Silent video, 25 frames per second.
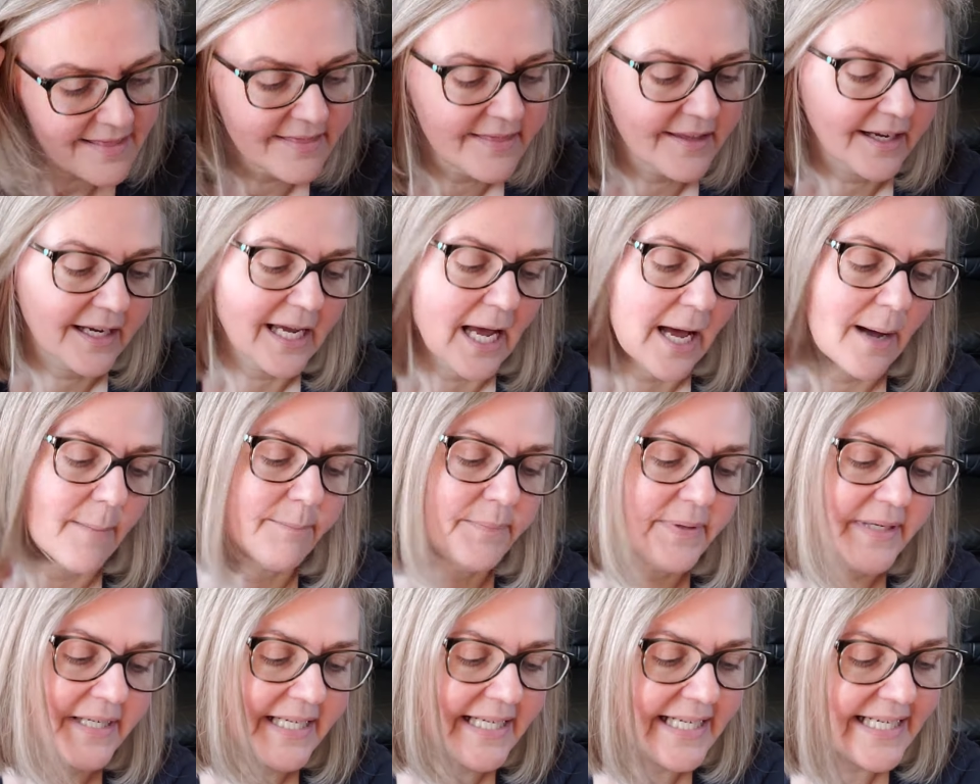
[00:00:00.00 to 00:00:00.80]
The
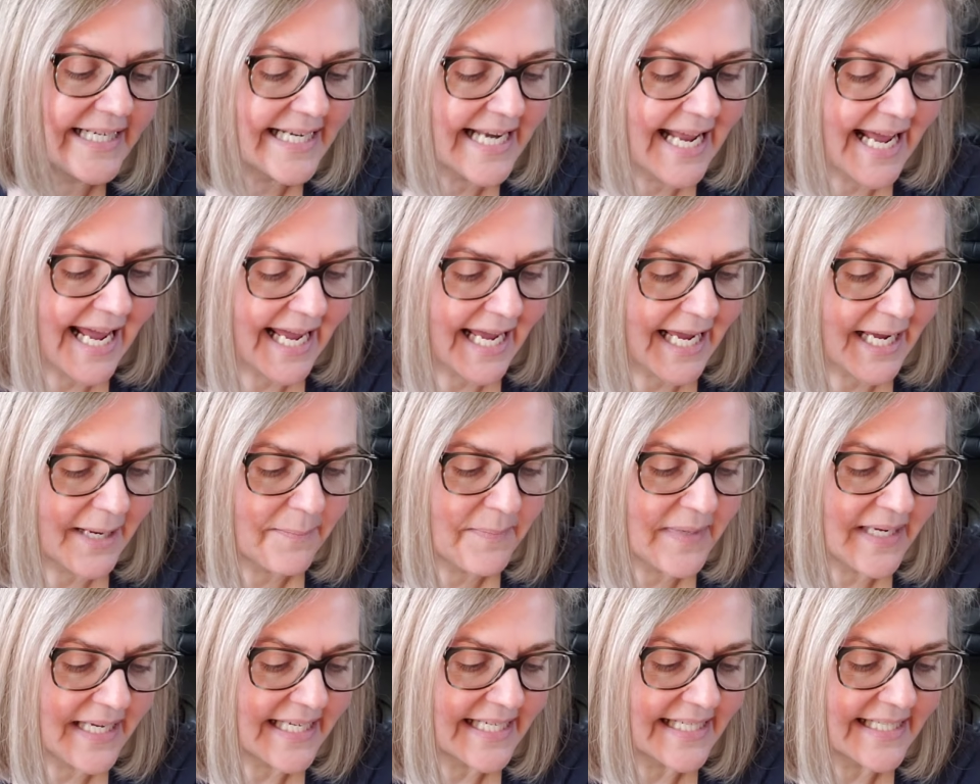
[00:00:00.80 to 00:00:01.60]
company
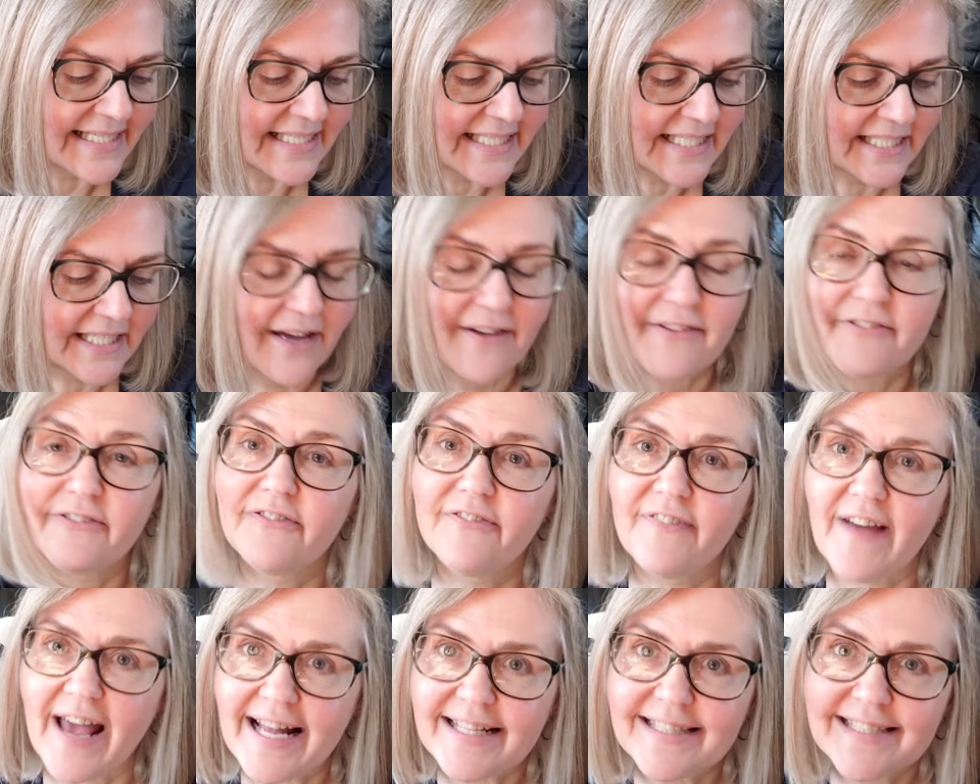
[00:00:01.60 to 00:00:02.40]
name is
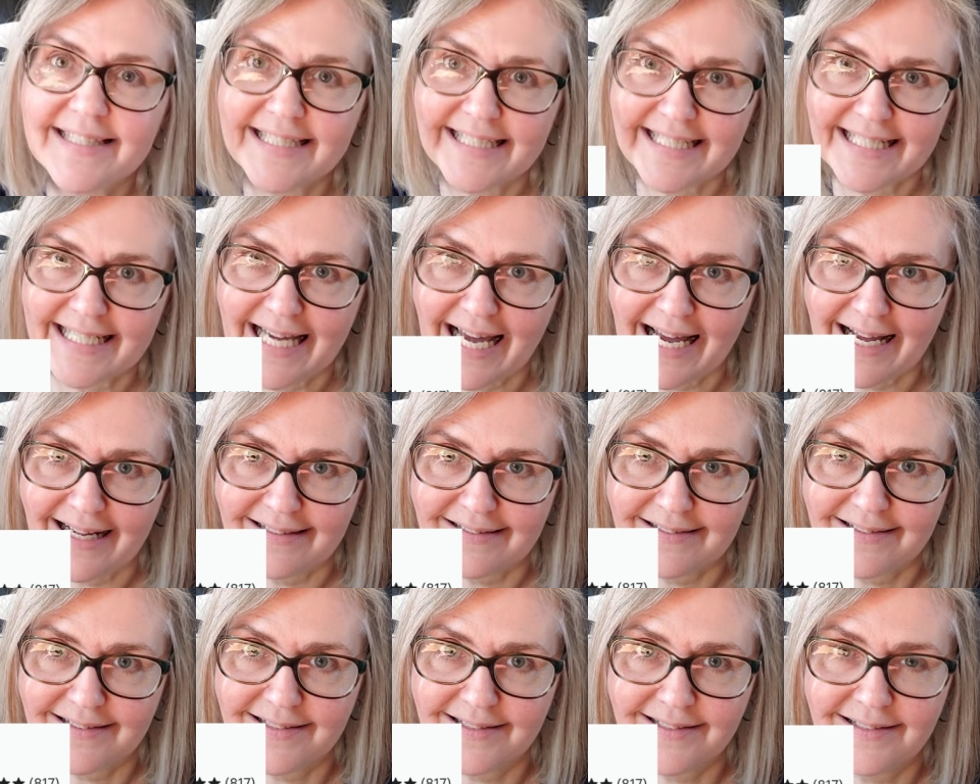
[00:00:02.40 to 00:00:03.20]
Fancy
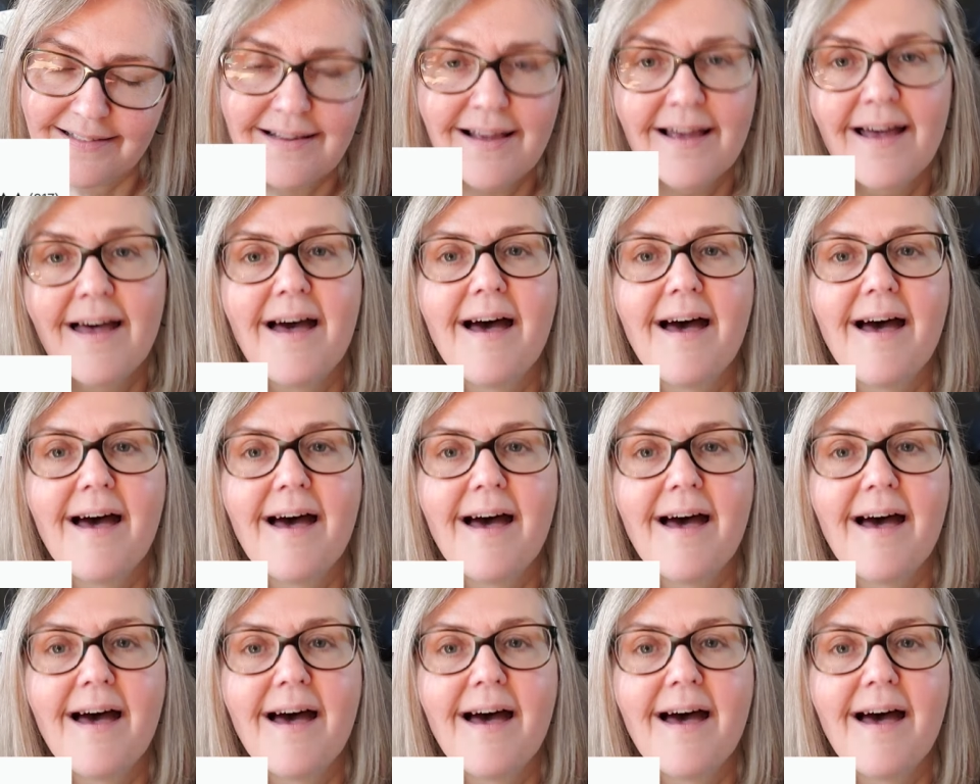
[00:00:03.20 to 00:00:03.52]
Cuts.